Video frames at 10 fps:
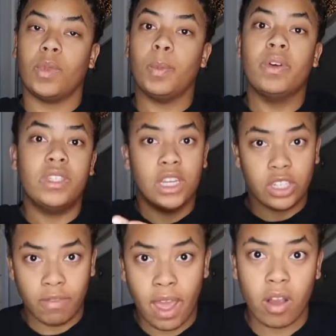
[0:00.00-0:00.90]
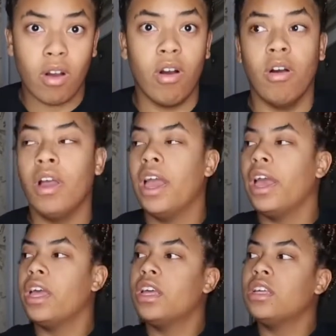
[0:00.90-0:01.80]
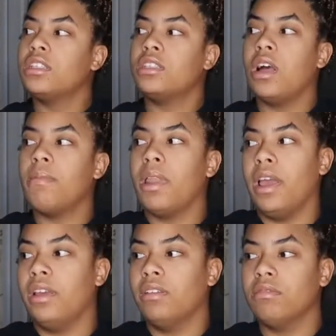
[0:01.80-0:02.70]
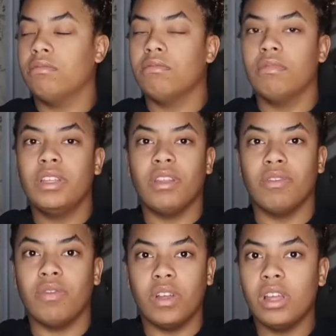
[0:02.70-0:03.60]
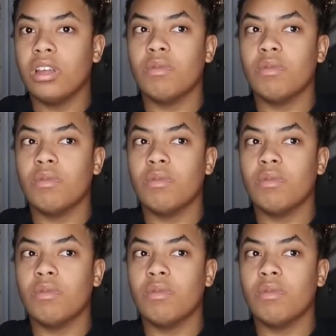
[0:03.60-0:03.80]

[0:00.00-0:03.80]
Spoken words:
possession of alcohol. So I'm like, what the fuck?